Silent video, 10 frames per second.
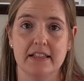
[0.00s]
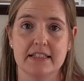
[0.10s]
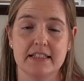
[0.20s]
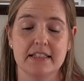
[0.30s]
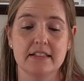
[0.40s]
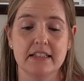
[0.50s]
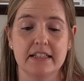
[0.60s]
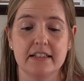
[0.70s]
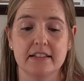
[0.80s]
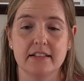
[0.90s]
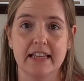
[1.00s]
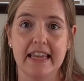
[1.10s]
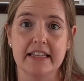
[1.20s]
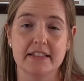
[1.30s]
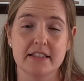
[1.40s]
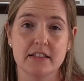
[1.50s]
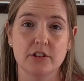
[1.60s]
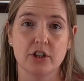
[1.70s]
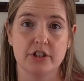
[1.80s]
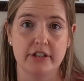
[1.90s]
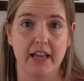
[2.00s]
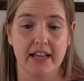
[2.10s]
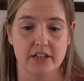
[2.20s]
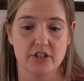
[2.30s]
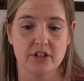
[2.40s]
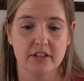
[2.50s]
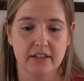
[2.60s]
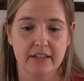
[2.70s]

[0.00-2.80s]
it's still in a little egg, it's still got to hatch.